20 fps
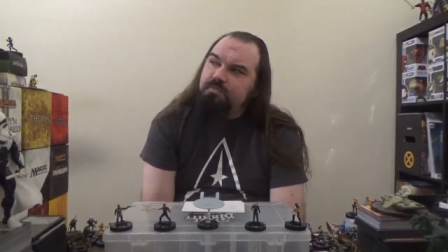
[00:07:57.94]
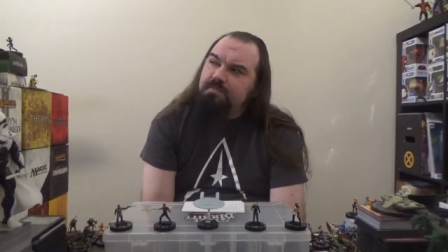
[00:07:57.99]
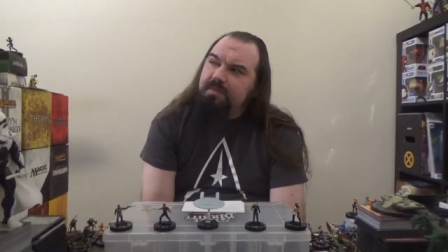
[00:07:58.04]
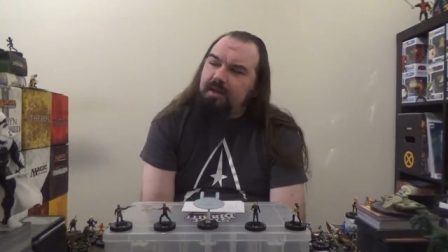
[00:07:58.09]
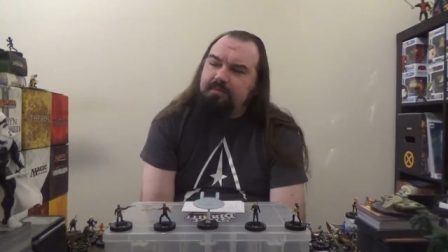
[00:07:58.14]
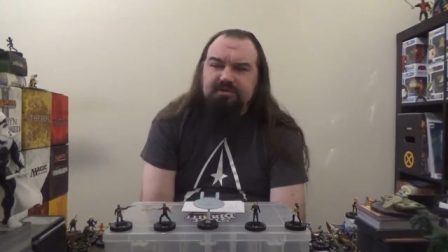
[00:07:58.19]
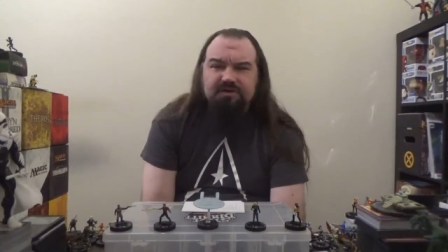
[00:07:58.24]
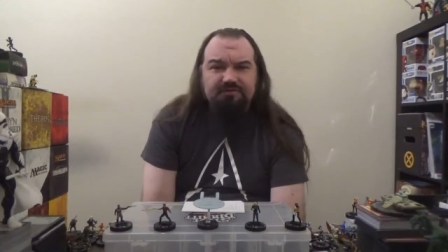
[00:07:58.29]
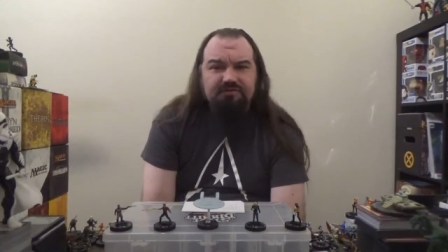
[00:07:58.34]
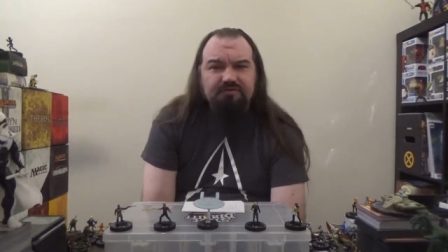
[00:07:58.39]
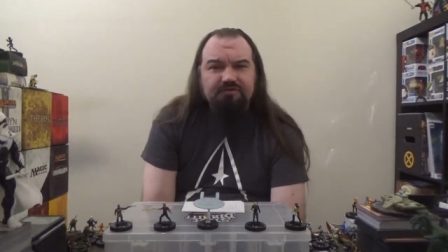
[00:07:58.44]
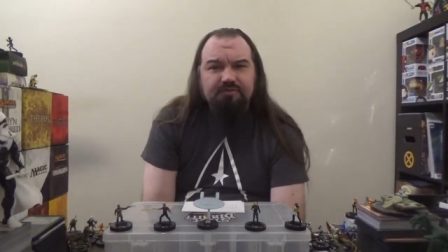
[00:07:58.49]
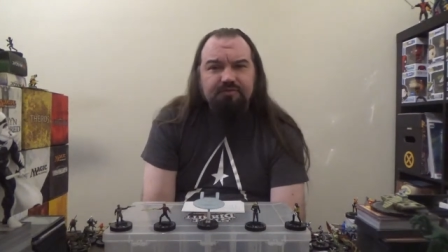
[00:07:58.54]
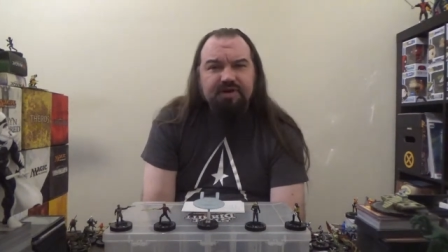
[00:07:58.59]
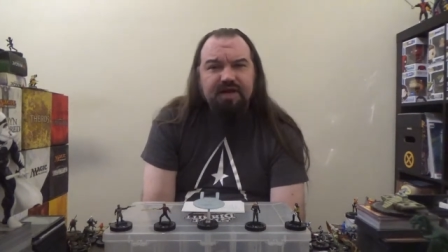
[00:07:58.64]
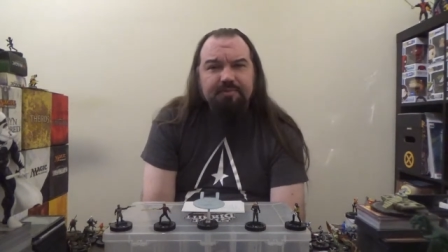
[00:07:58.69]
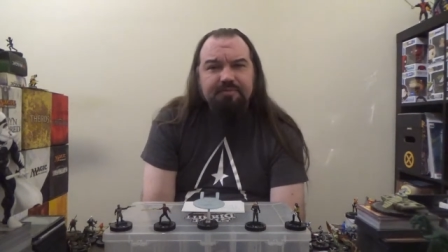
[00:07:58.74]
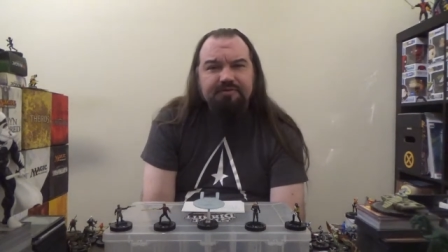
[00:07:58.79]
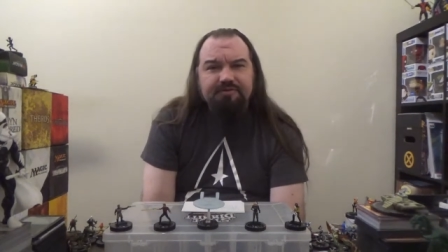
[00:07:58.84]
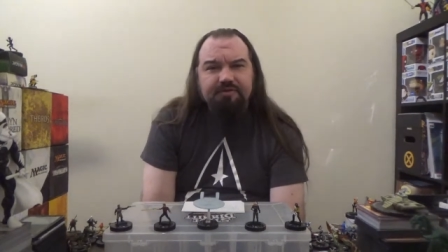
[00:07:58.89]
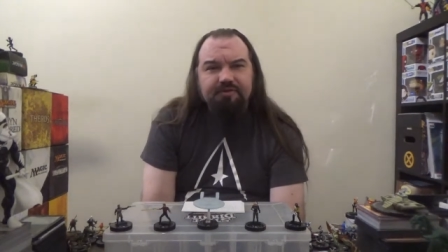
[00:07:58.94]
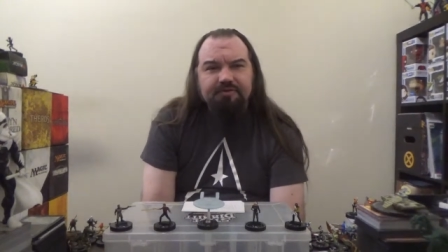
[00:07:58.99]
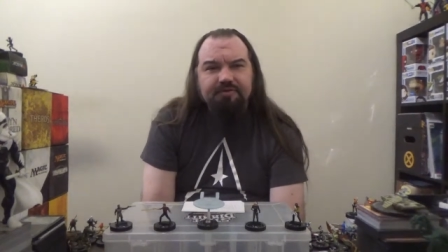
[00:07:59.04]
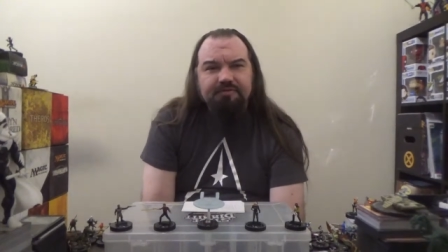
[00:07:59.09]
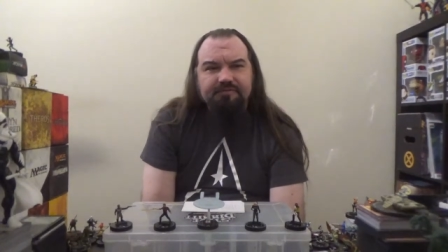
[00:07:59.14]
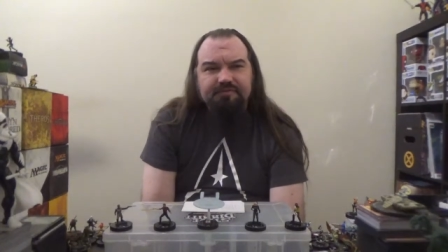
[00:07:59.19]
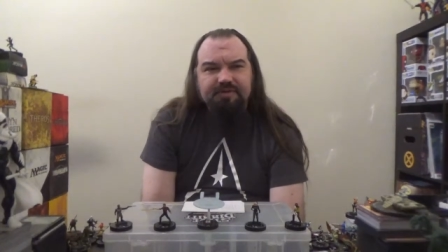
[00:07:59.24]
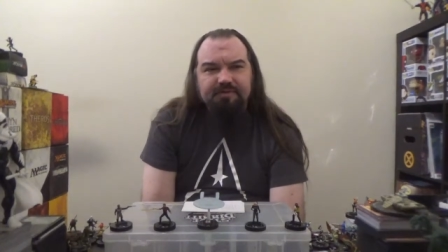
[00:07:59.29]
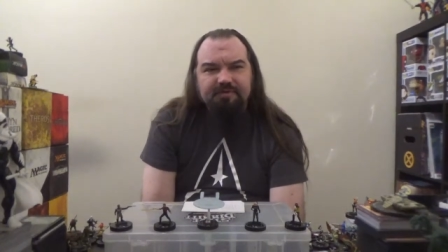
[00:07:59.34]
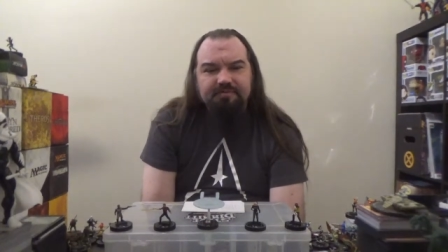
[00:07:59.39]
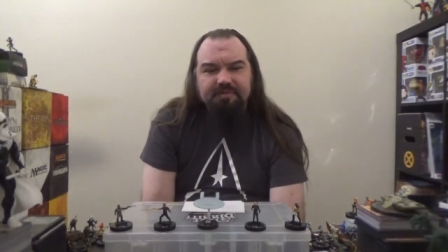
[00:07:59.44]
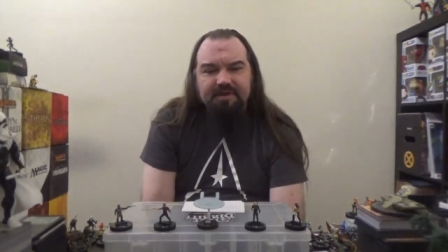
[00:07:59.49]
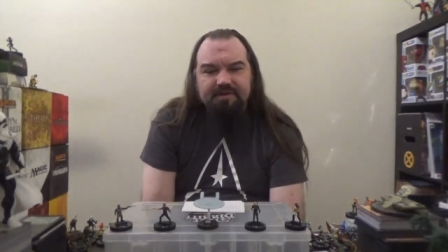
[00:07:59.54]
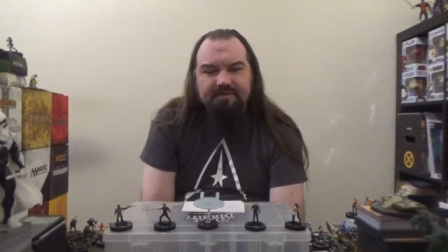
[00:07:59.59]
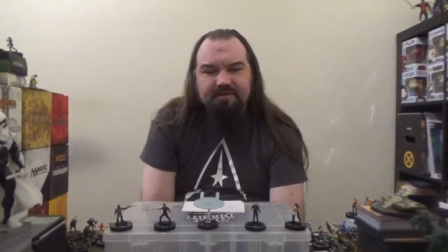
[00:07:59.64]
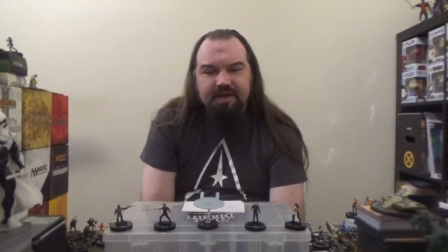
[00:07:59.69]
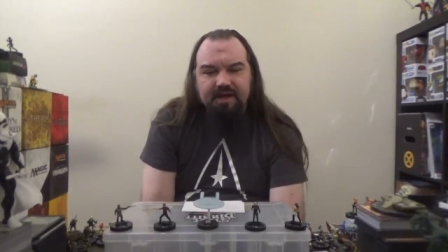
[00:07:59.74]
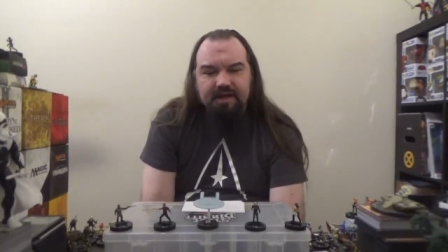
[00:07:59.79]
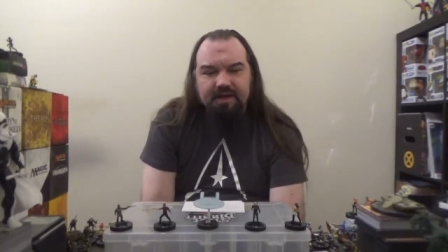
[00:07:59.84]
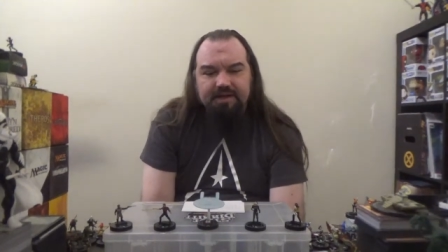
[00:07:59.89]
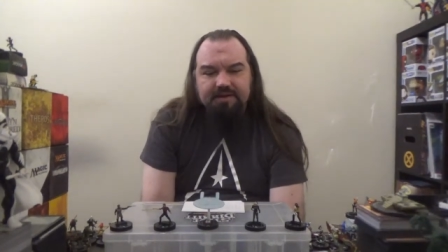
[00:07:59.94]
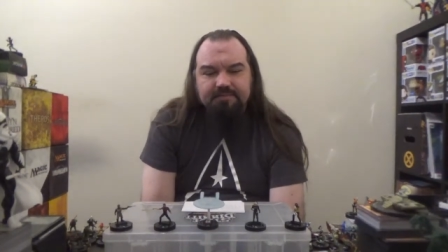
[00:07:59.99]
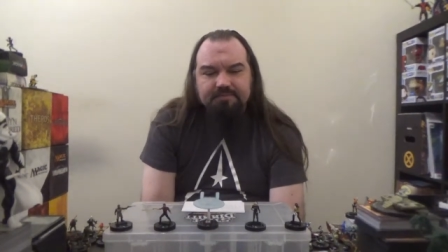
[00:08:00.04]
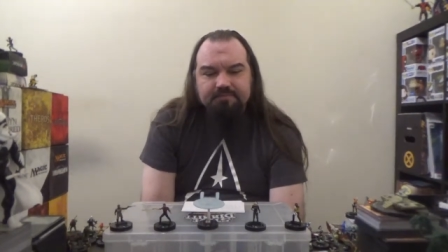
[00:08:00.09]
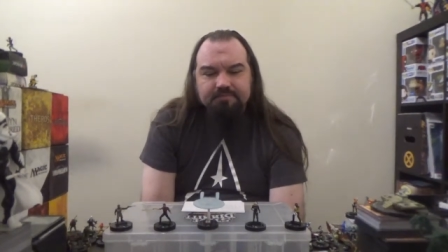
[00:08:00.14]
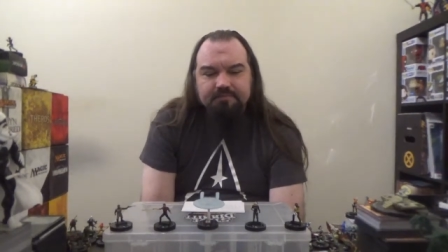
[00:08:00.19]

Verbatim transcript: I believe three episodes of Deep Space Nine,